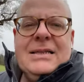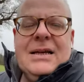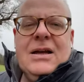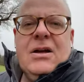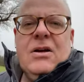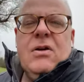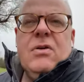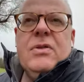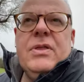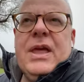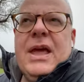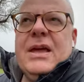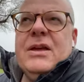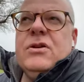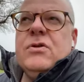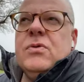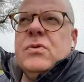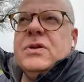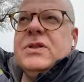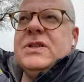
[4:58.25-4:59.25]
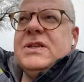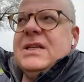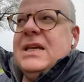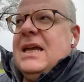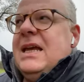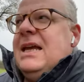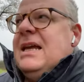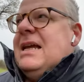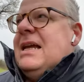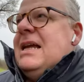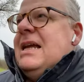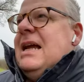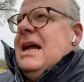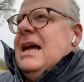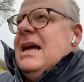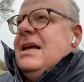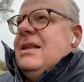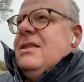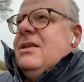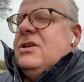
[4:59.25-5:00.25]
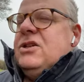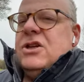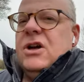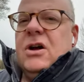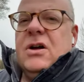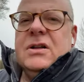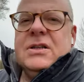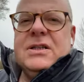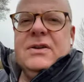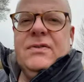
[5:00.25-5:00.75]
on there you'll see the charts.